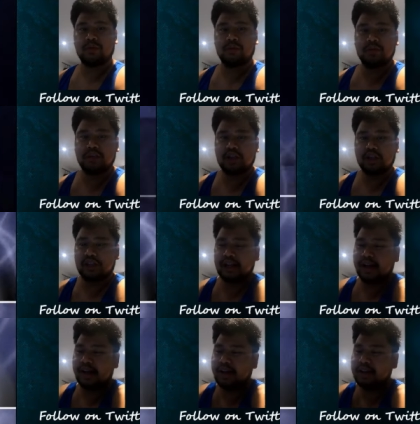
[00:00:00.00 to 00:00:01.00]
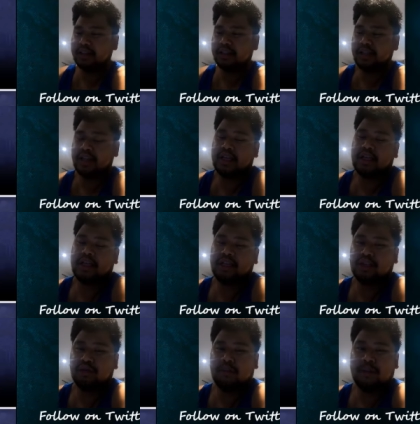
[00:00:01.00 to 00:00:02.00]
What's good, guys?
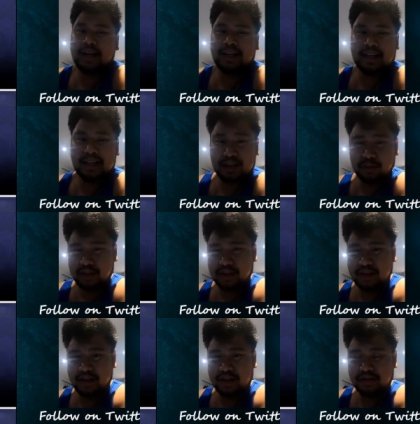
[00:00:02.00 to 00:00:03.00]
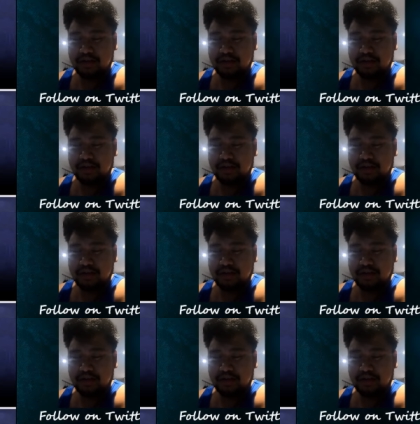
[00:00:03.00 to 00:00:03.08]
So we're back again with another